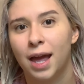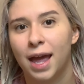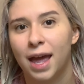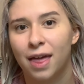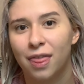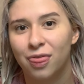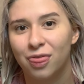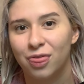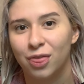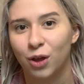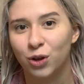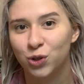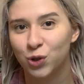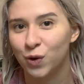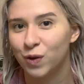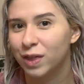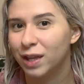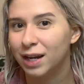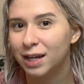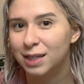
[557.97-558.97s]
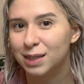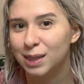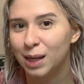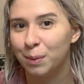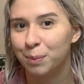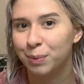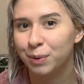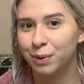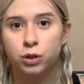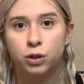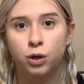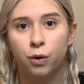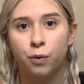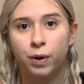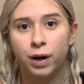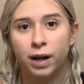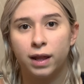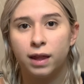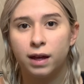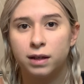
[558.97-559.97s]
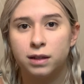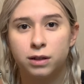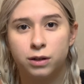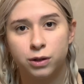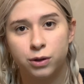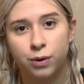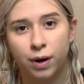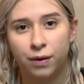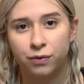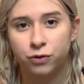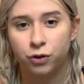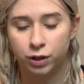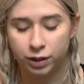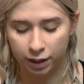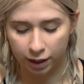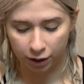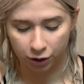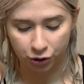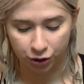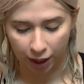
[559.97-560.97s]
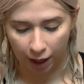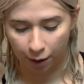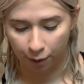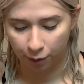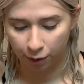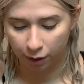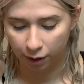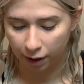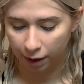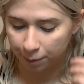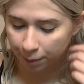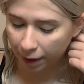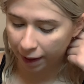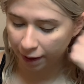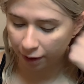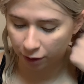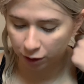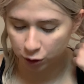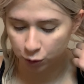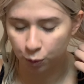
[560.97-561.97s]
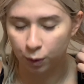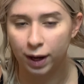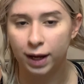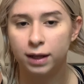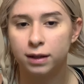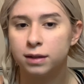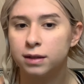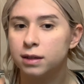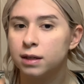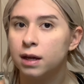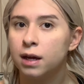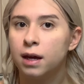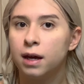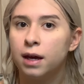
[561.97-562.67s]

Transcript: And I'll show you the next step. So what I like to do after I take a shower and my hair is wet